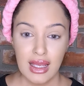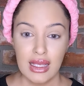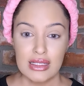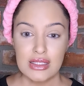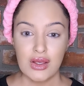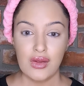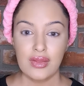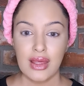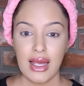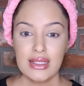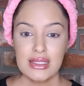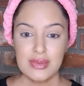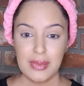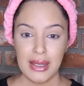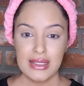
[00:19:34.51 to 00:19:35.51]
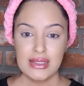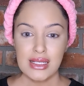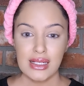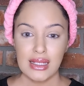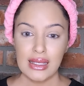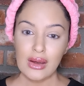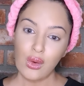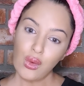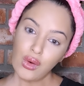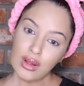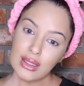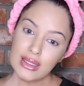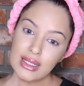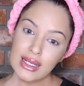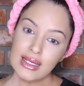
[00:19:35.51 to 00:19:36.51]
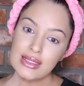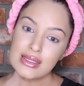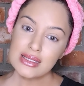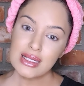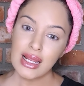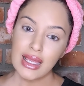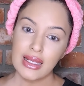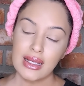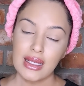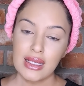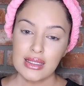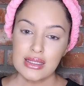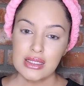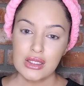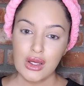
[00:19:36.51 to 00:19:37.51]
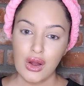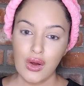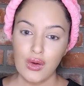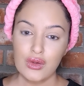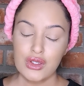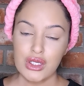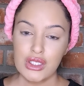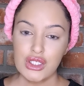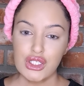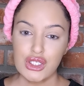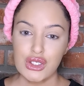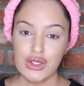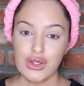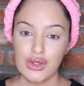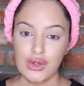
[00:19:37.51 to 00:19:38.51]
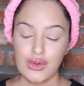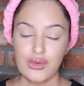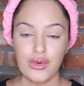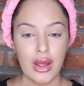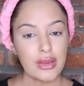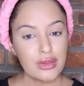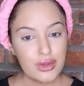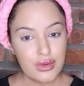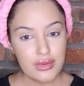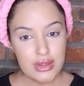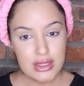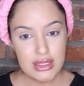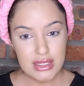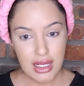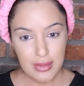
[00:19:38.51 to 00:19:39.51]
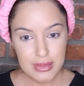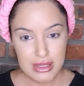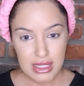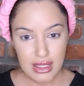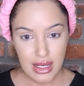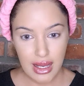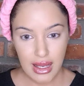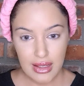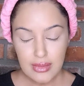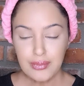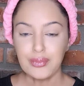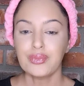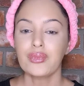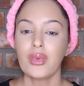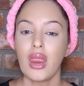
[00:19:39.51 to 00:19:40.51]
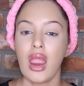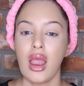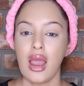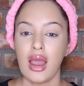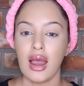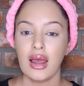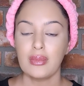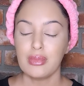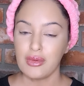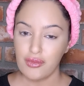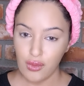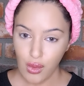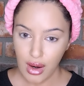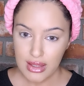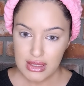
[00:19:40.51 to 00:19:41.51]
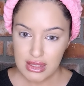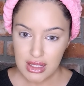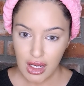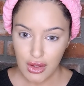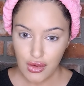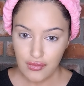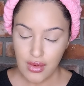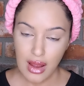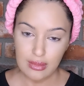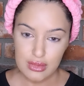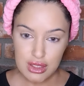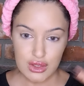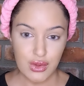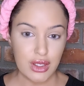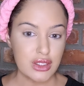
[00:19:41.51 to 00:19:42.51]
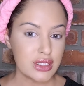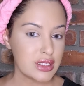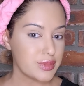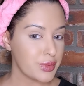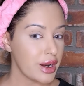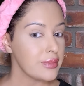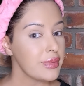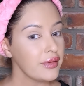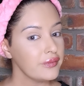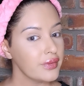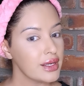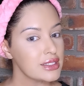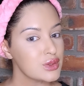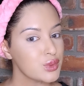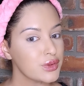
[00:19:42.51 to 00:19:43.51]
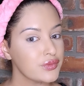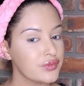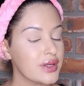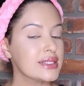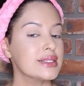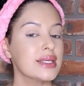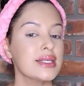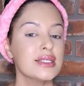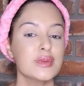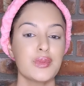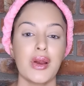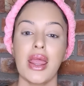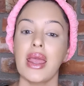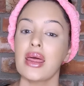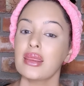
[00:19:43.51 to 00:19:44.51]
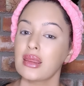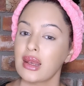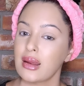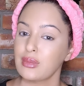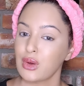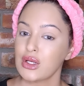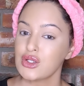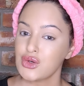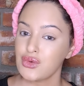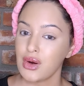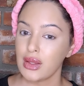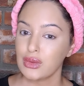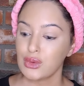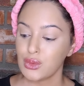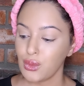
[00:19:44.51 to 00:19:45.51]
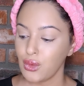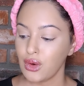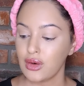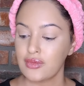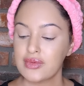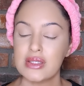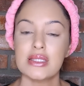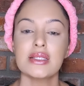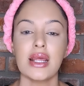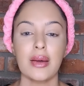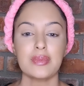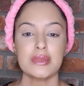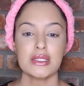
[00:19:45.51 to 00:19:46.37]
So that's basically all it is, ladies. So just to run through the steps again. And before I start off, I'm just going to spray my face with fixing spray, and then I'm going to run through all of the steps.